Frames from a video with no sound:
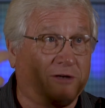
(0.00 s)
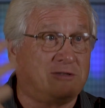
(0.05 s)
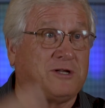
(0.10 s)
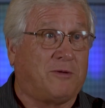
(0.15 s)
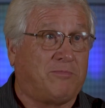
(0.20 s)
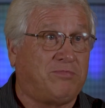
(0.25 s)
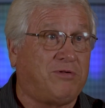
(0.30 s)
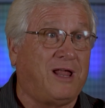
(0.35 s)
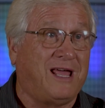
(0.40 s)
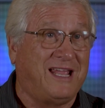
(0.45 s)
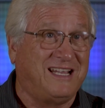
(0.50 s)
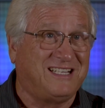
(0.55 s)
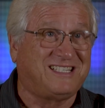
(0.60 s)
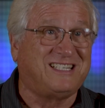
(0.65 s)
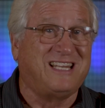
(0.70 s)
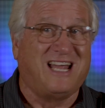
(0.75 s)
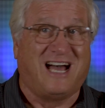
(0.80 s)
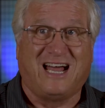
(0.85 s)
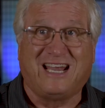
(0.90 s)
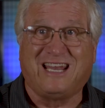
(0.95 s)
place
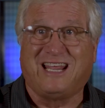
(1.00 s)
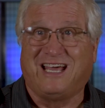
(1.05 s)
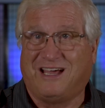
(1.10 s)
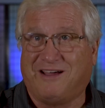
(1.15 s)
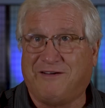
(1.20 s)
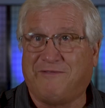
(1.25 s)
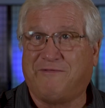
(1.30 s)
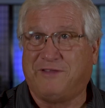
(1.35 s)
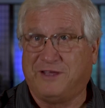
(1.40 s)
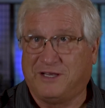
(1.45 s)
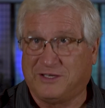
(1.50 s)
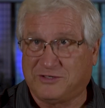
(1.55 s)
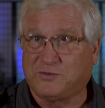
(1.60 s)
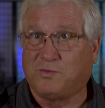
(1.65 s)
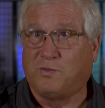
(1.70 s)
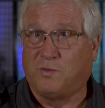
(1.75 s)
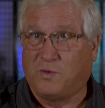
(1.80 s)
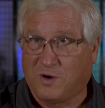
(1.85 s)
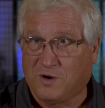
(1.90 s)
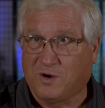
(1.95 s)
not of this
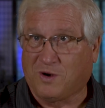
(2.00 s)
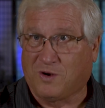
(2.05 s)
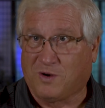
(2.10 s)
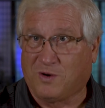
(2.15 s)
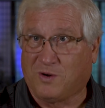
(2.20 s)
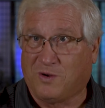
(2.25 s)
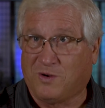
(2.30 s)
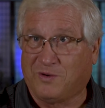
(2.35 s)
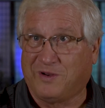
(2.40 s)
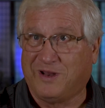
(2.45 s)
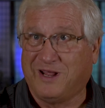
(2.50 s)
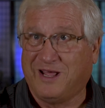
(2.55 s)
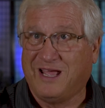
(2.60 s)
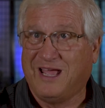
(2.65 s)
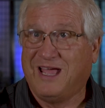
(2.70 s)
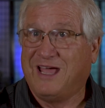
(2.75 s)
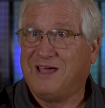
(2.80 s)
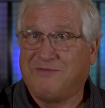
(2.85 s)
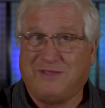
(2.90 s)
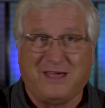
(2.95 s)
world
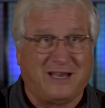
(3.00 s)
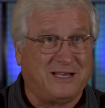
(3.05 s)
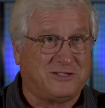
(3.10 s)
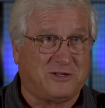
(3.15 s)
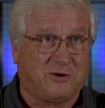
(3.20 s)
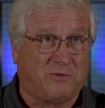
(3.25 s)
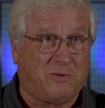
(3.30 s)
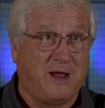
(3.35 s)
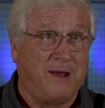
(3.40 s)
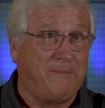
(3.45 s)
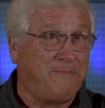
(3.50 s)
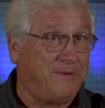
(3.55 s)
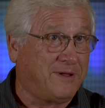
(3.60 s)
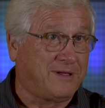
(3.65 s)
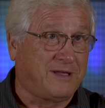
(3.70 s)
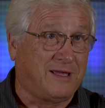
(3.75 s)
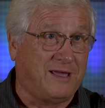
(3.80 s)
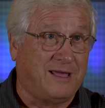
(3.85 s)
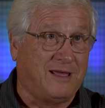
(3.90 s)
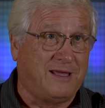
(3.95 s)
that is a
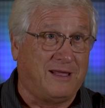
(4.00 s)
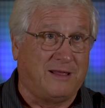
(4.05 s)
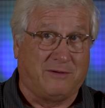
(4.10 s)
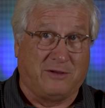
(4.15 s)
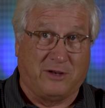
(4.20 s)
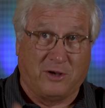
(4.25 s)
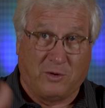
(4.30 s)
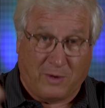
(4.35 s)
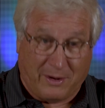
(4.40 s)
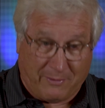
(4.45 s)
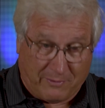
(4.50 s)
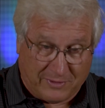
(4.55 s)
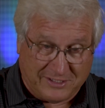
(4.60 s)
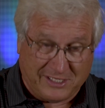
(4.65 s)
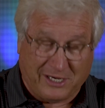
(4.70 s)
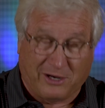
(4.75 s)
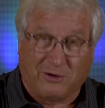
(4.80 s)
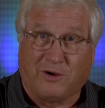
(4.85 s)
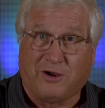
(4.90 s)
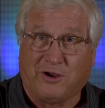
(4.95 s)
replica. What was
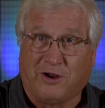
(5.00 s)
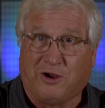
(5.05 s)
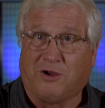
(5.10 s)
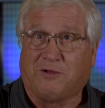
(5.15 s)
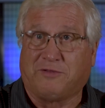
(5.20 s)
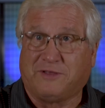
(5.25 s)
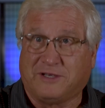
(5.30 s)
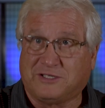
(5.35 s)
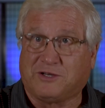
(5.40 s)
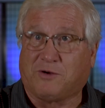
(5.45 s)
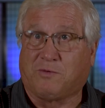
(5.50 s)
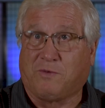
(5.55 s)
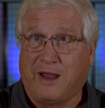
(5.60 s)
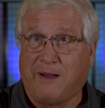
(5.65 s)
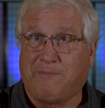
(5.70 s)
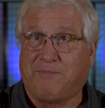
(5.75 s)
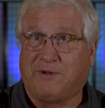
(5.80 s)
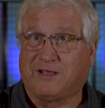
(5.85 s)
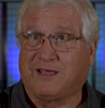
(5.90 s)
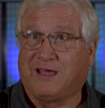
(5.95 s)
here on earth is a
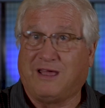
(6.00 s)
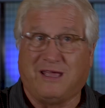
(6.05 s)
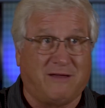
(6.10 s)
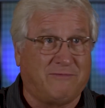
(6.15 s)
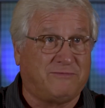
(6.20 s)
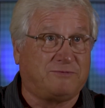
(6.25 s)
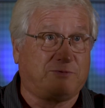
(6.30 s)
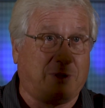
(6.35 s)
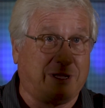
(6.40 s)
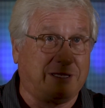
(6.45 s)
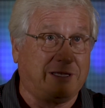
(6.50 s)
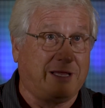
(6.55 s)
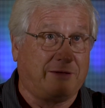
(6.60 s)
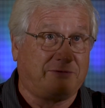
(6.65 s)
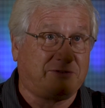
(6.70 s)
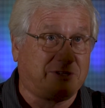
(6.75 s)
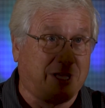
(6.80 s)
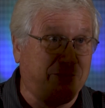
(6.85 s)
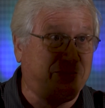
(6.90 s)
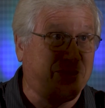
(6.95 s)
replica
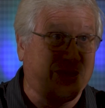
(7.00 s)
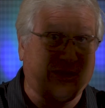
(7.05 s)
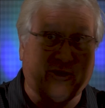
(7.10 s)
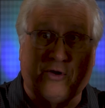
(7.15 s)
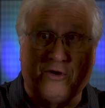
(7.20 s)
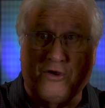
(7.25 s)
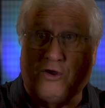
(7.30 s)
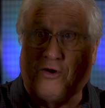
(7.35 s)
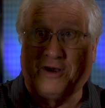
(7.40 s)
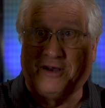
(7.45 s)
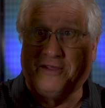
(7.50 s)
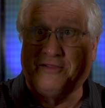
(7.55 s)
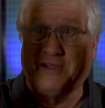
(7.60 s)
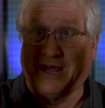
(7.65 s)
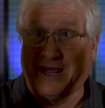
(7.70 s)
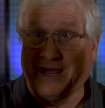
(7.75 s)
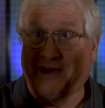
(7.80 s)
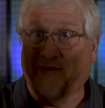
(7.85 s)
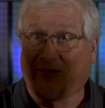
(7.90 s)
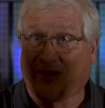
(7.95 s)
of something going on in the
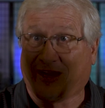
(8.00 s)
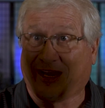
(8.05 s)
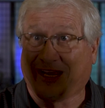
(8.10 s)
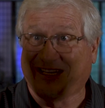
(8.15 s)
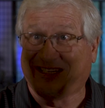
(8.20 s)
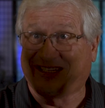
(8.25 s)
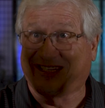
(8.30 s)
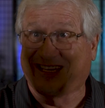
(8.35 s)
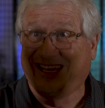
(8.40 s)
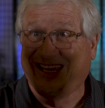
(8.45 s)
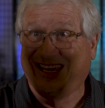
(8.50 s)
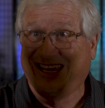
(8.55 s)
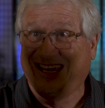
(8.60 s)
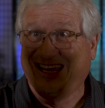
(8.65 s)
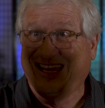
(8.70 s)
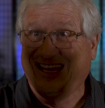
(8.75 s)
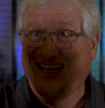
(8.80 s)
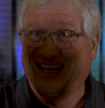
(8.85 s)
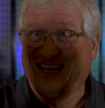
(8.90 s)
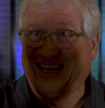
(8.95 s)
heavenlies,
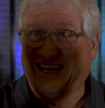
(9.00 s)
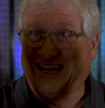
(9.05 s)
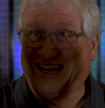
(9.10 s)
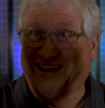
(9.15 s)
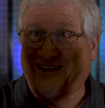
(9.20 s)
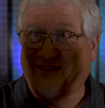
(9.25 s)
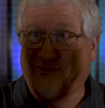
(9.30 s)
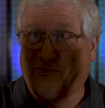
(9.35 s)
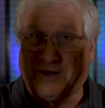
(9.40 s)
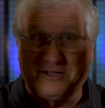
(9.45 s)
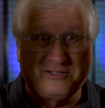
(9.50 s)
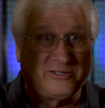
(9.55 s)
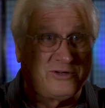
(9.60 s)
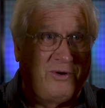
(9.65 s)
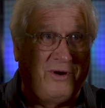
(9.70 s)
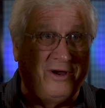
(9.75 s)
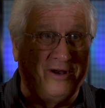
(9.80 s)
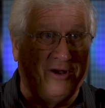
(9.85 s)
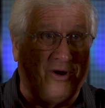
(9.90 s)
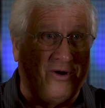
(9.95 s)
of what's
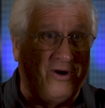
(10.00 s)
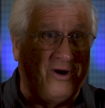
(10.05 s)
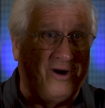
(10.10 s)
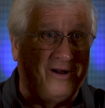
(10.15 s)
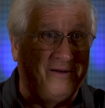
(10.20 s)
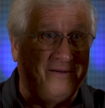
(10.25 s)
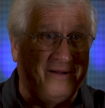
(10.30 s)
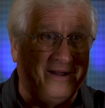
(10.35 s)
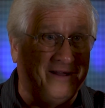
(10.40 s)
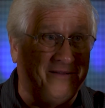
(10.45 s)
going on